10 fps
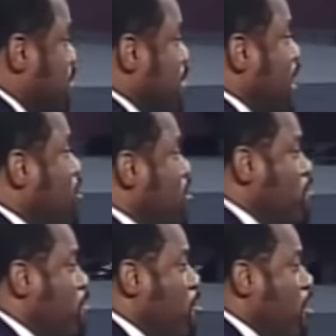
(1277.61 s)
They are looking
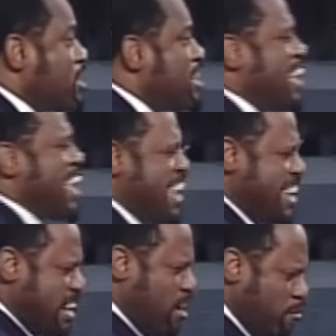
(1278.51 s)
for what? A
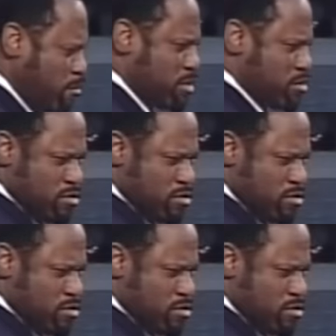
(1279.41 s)
government